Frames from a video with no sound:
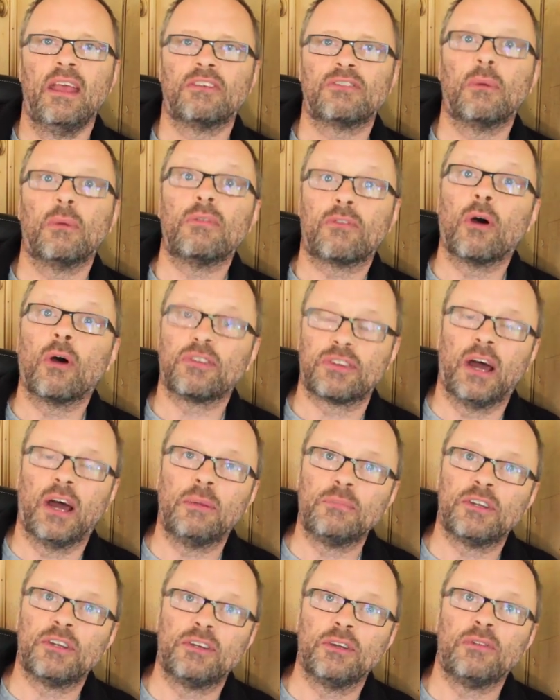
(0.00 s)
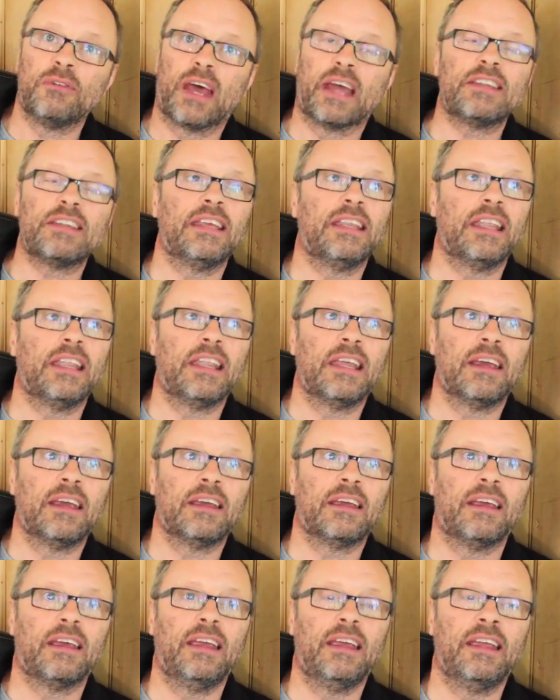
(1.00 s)
So we've got time to do that in
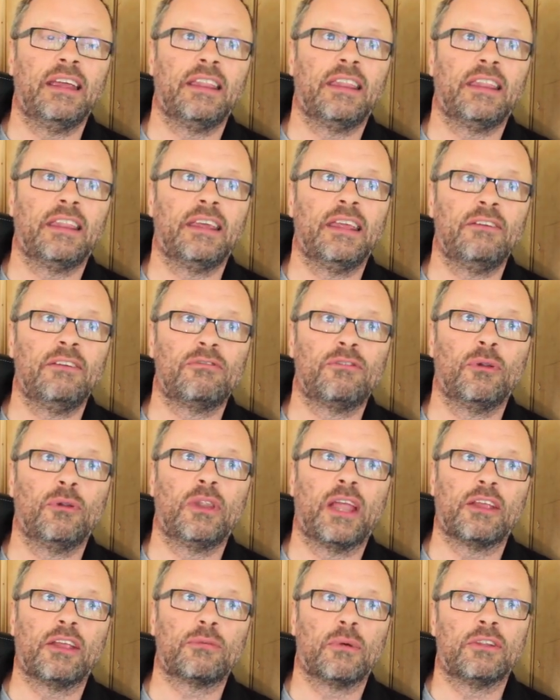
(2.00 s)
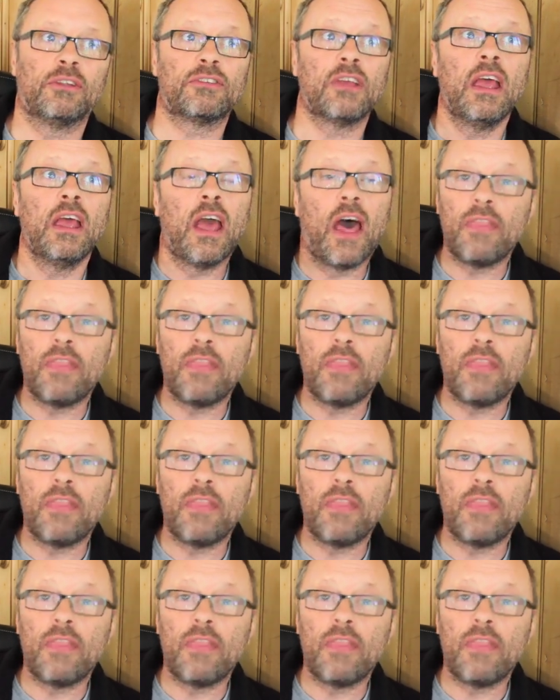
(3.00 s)
the full-length ones.